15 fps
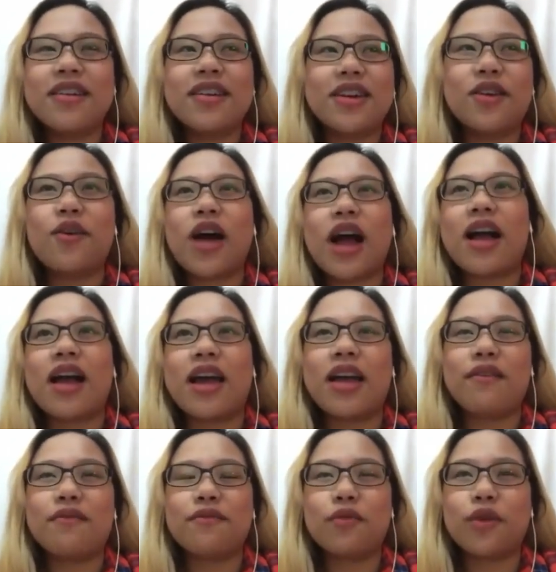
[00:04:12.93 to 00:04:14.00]
you know,
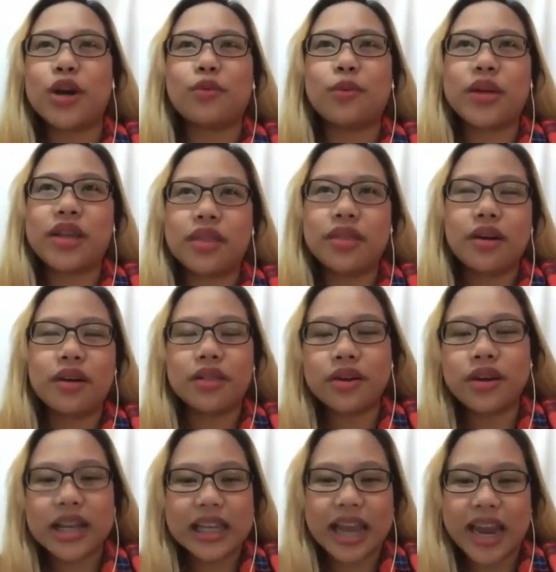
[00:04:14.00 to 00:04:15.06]
I worked with other
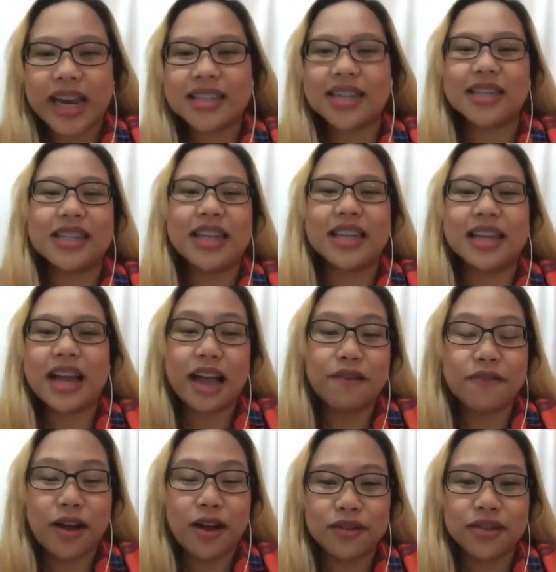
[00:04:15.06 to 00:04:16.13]
clients until I
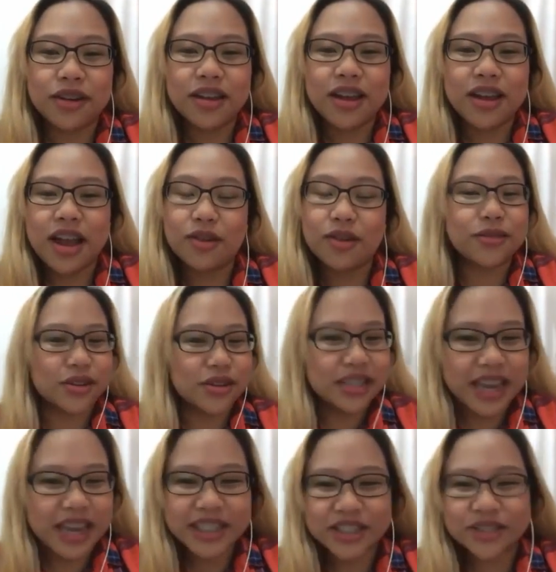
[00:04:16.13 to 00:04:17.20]
found Outsourcing
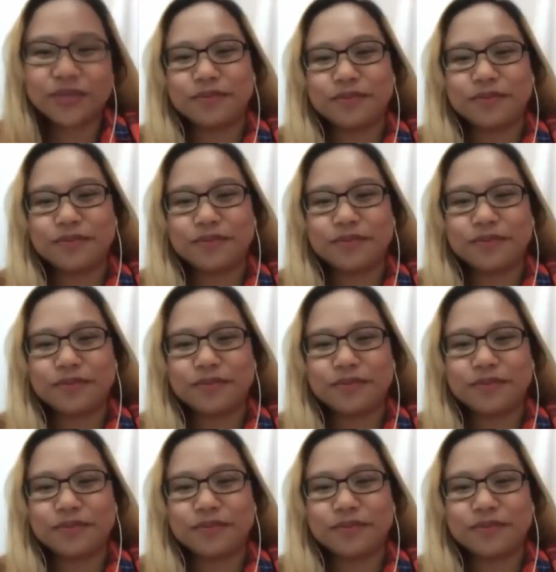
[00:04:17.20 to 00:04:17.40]
Angel,